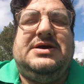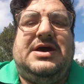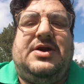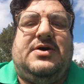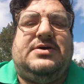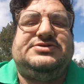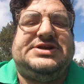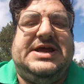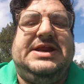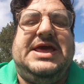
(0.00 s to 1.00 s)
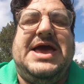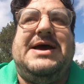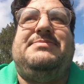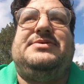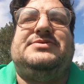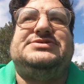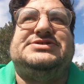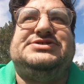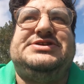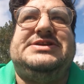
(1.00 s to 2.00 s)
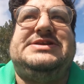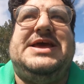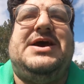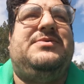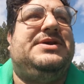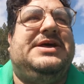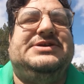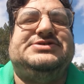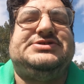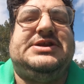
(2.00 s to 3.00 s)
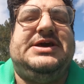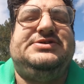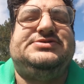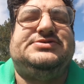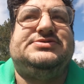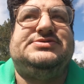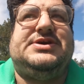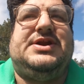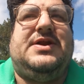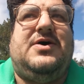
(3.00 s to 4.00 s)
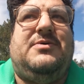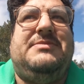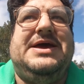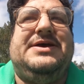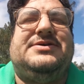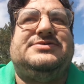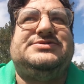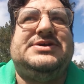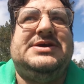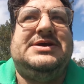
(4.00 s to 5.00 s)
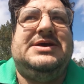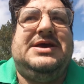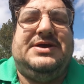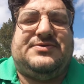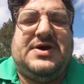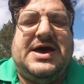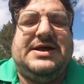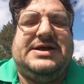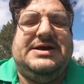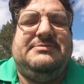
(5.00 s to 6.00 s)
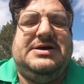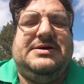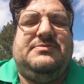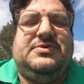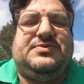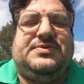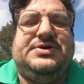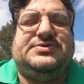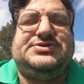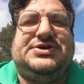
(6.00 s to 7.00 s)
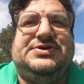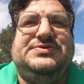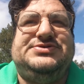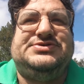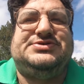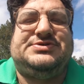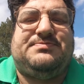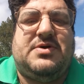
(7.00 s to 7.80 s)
and our state capitals and sit down with legislatures and lawmakers and try to come up with real solutions to